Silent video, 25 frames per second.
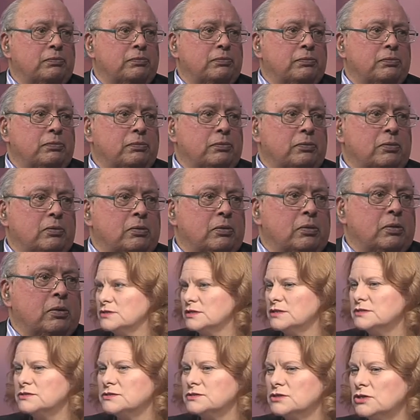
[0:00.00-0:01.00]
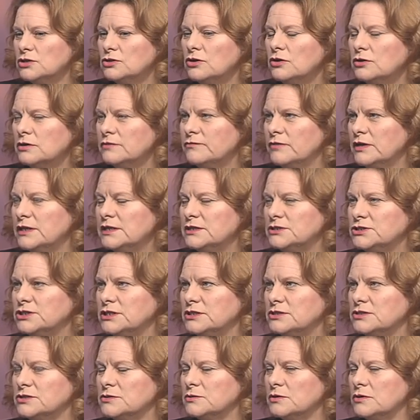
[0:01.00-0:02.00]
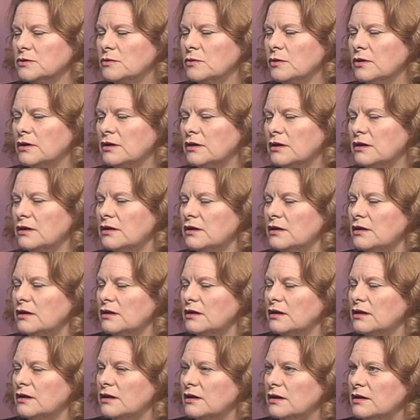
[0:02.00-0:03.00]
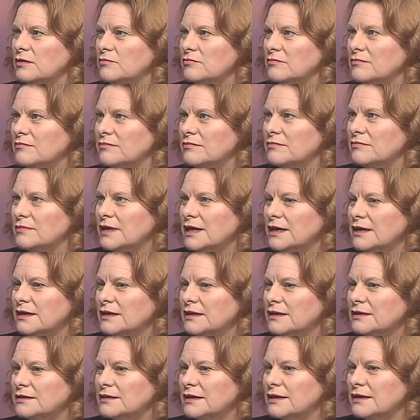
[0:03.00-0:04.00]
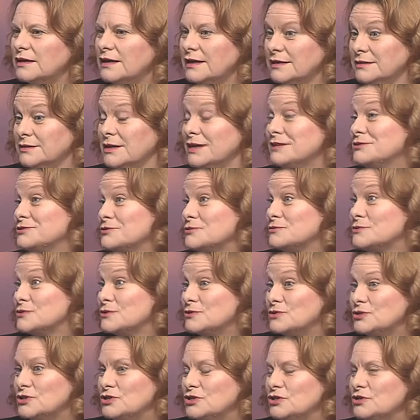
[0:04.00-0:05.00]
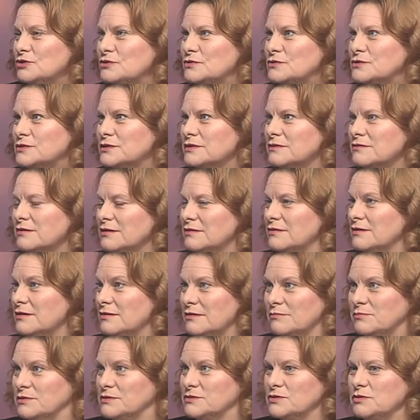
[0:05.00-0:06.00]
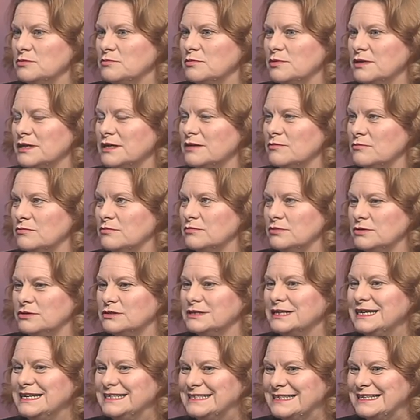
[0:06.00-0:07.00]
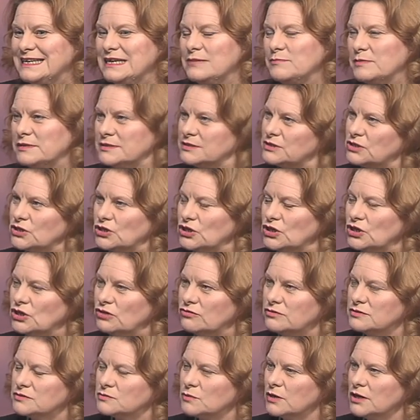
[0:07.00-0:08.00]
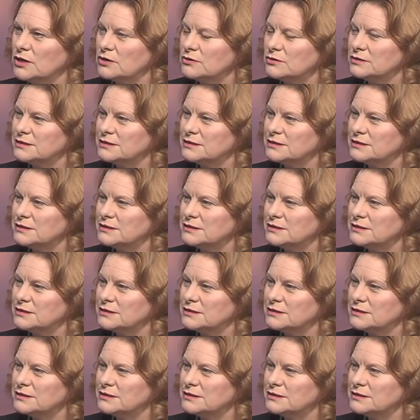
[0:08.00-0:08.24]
And this is a lot of energy to acquire, and also to use. Presumably, you'd need to keep it secure as well.